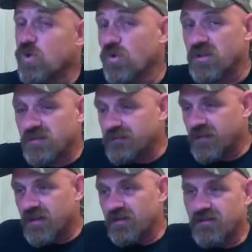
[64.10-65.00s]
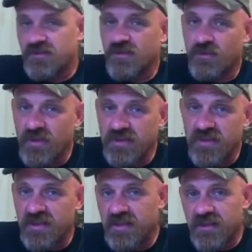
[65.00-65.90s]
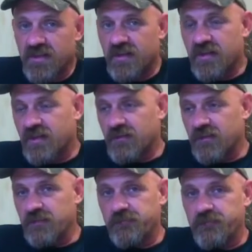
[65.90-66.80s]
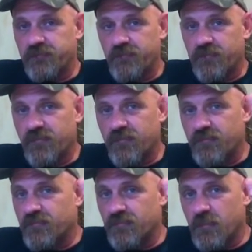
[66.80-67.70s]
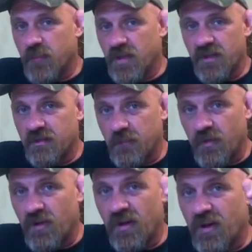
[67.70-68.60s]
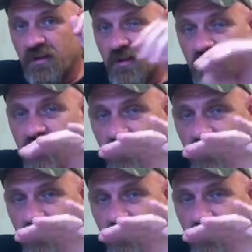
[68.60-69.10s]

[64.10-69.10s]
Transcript: choice, because there's no reason in it. I mean, Mitt and Barack,